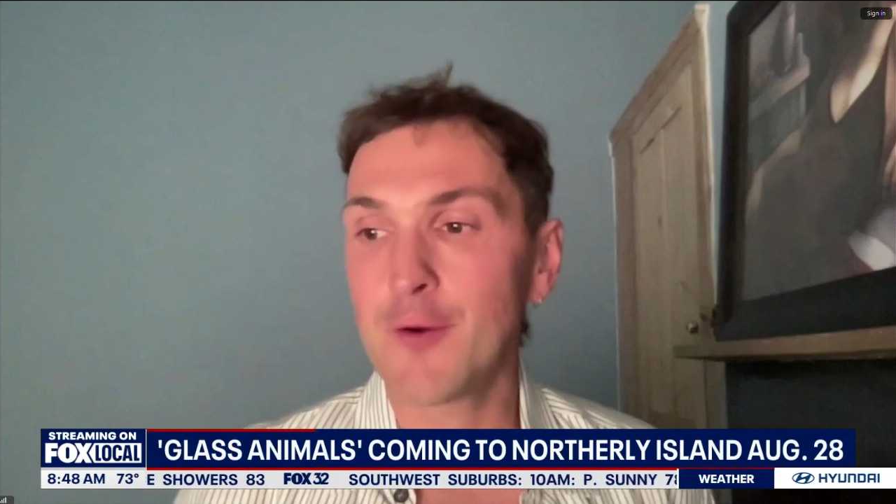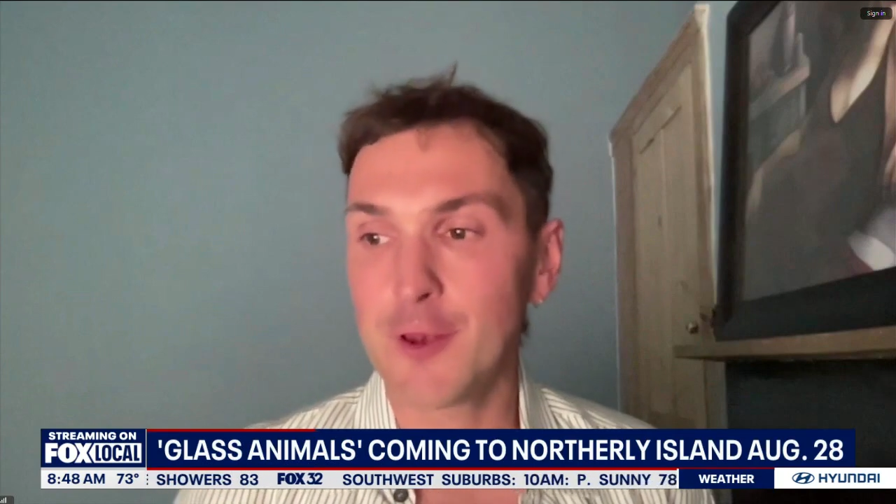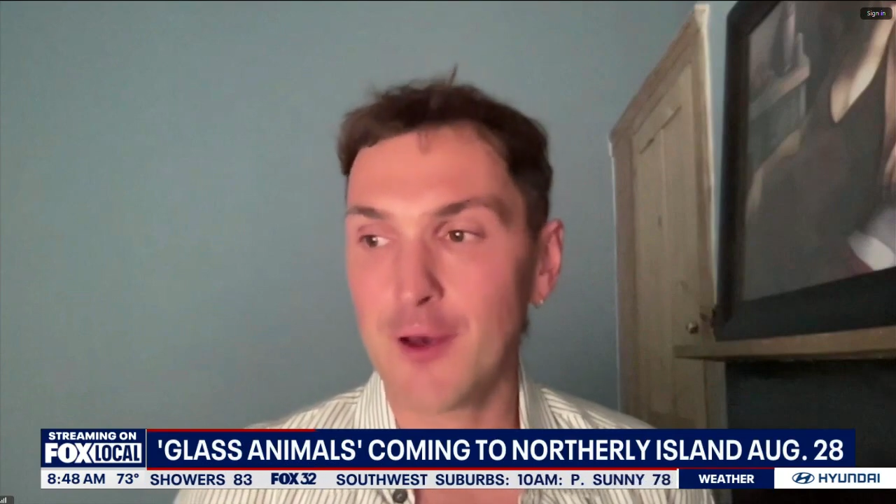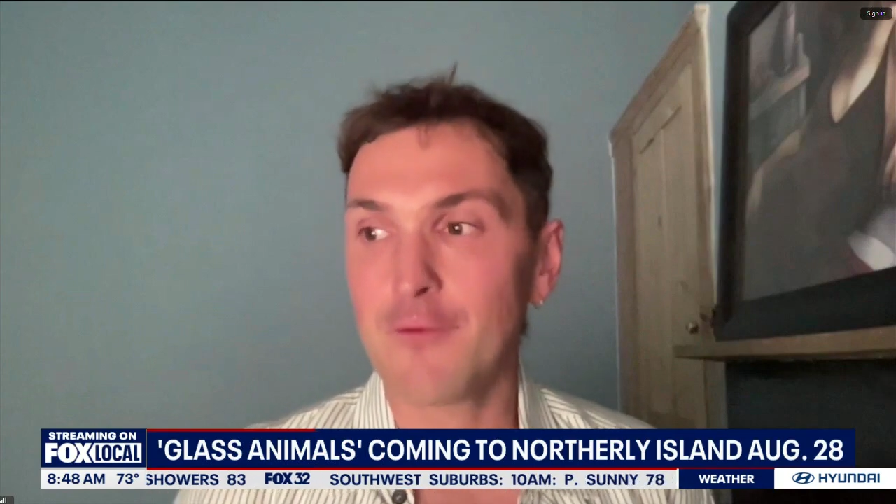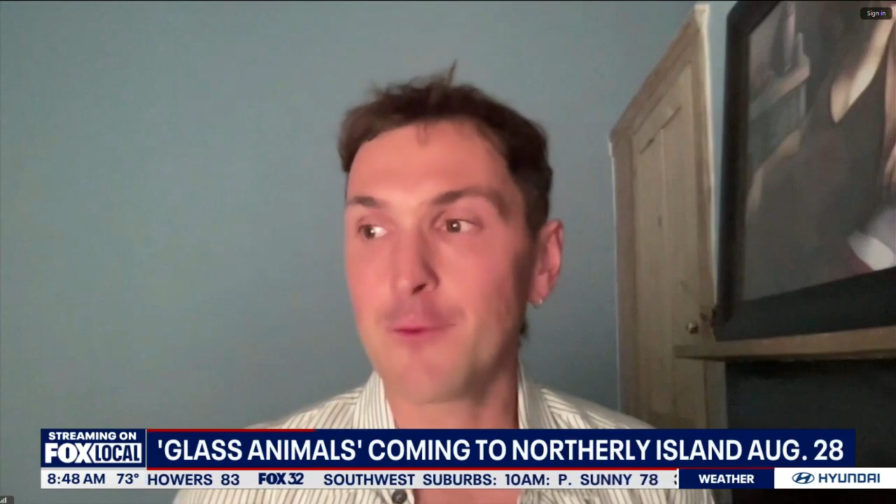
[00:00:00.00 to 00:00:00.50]

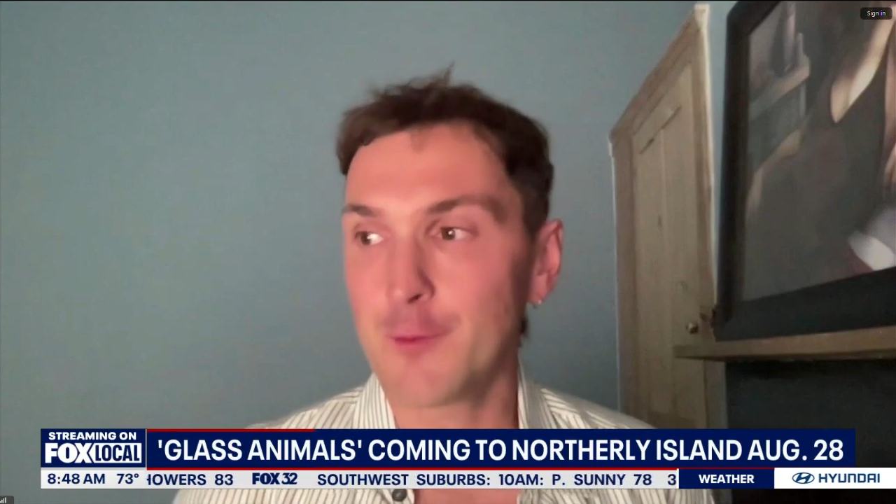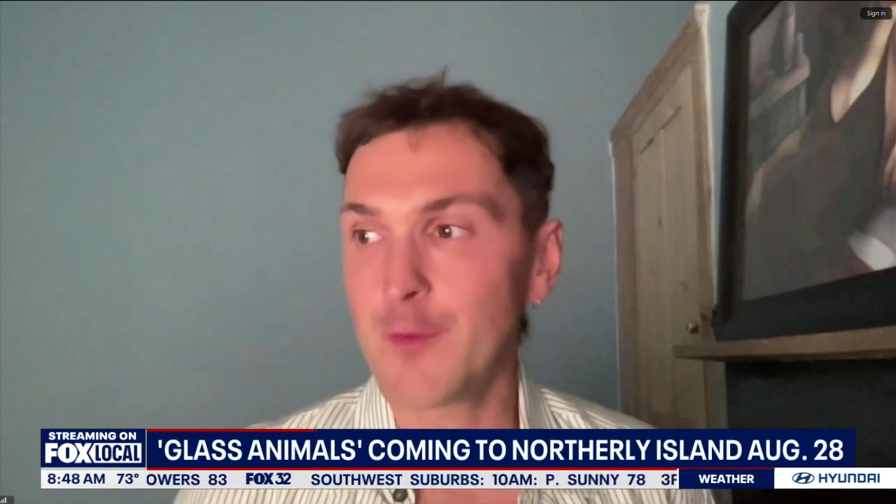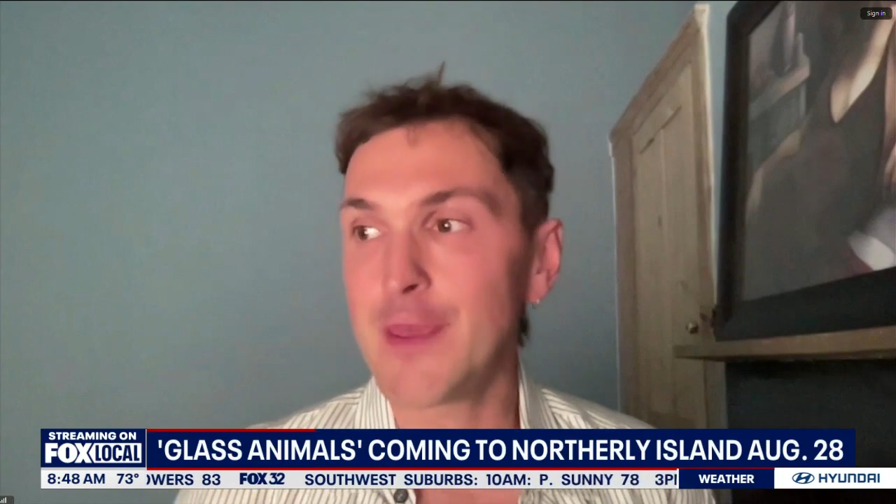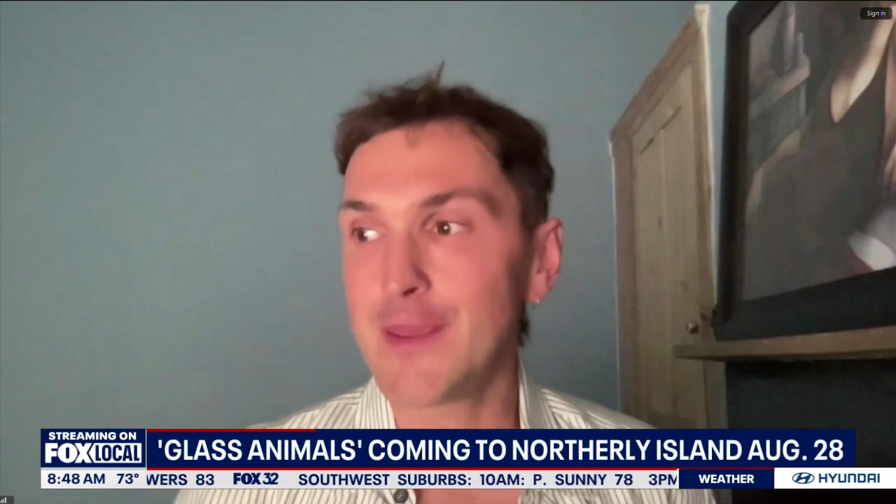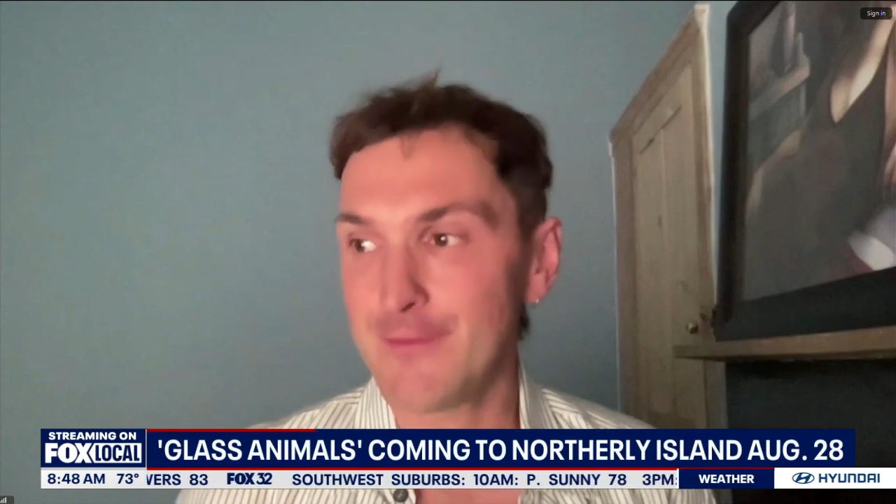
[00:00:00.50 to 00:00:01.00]
and love will
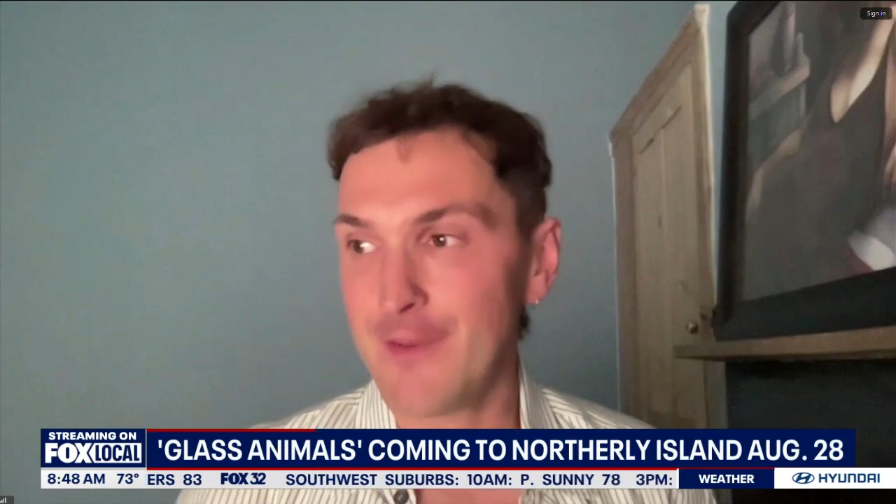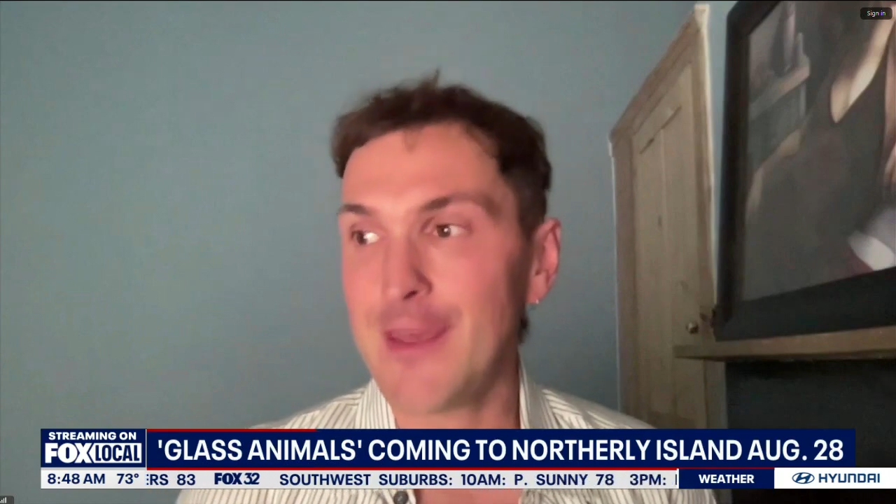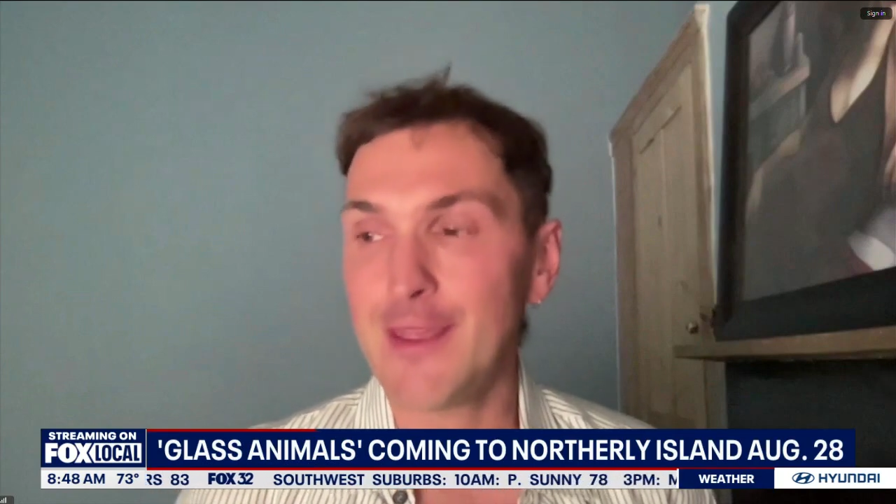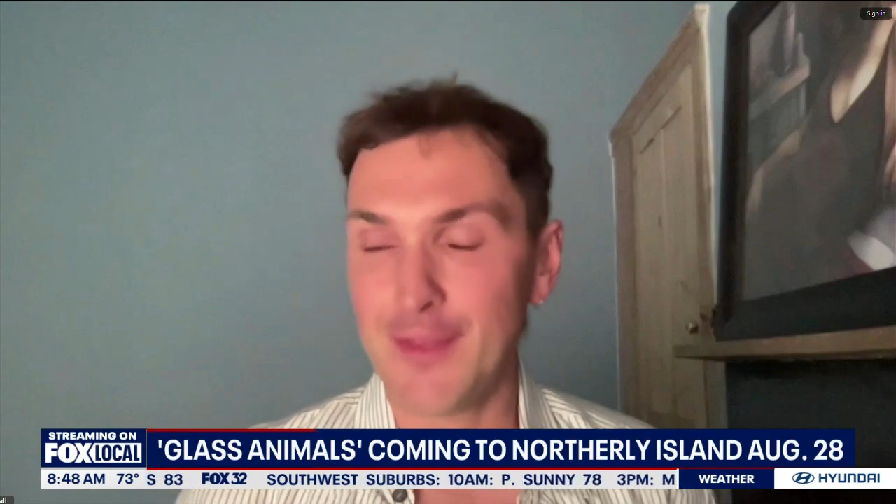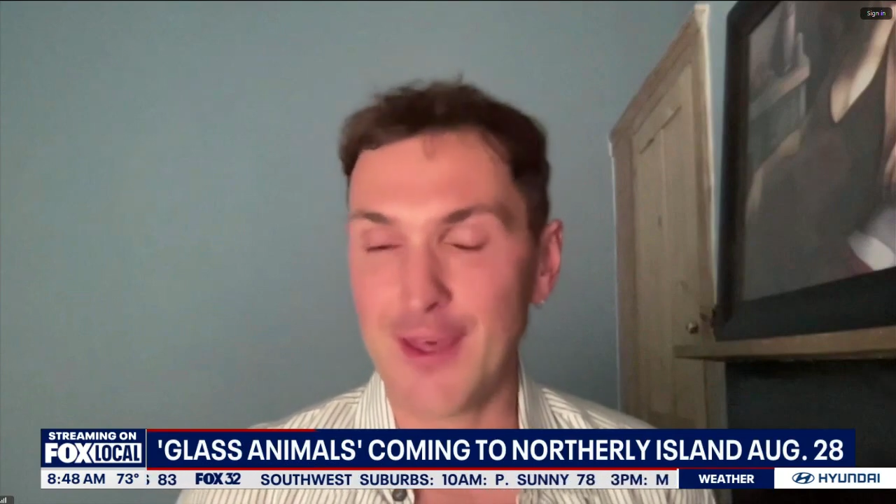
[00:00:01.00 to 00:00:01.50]
be
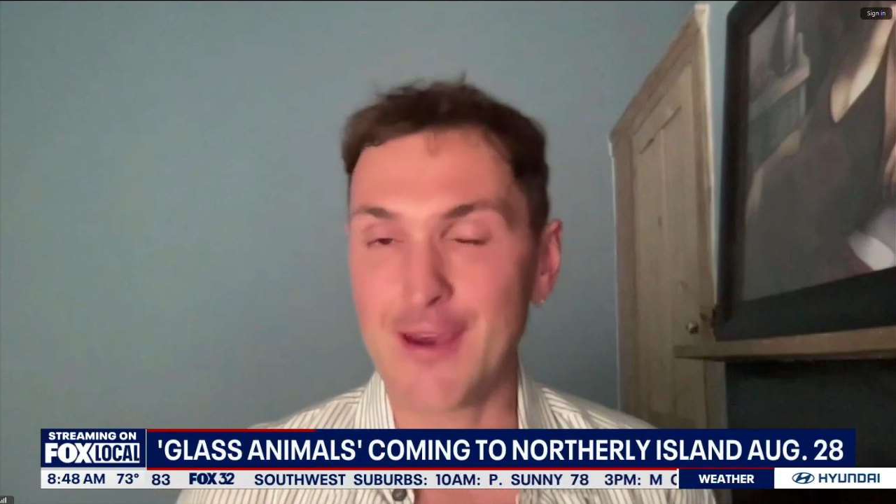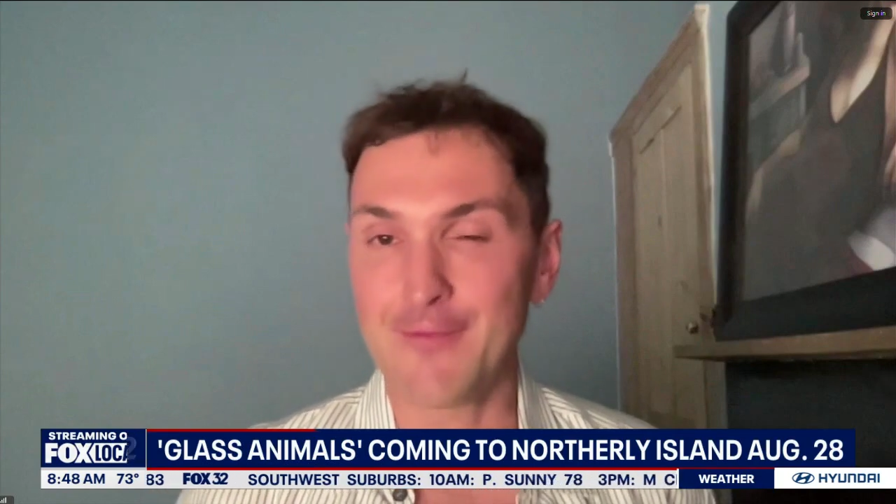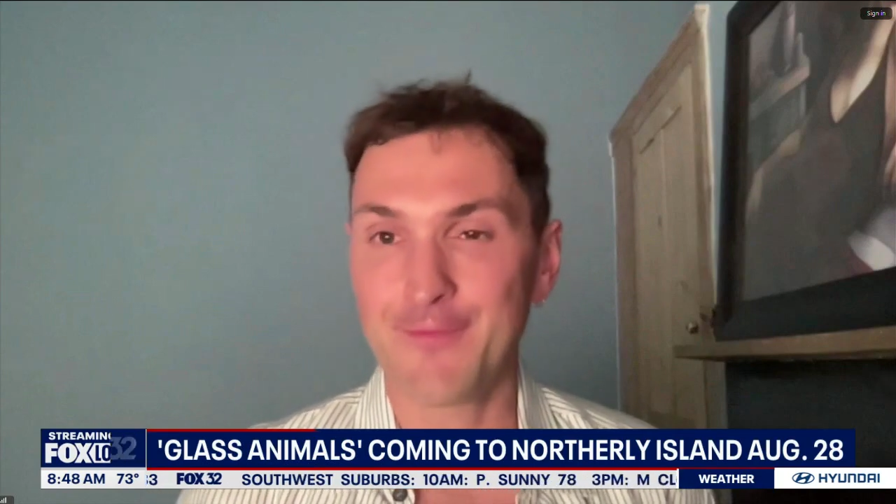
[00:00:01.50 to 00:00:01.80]
in there.